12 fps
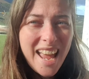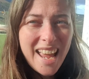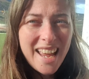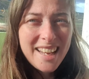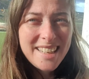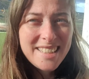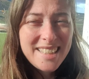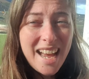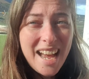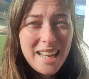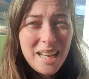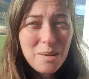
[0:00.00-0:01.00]
And
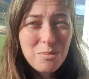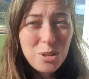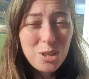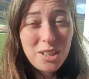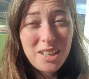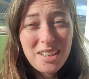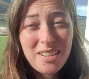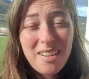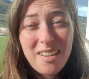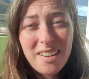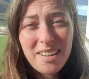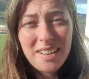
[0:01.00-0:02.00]
I am working
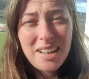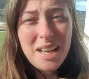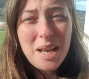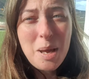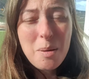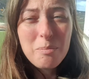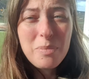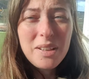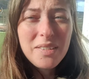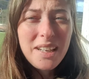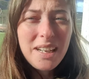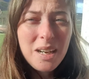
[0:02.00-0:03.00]
on
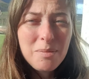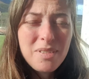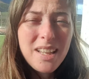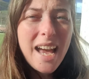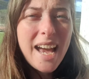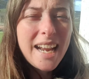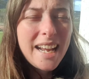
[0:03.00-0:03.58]
building up that.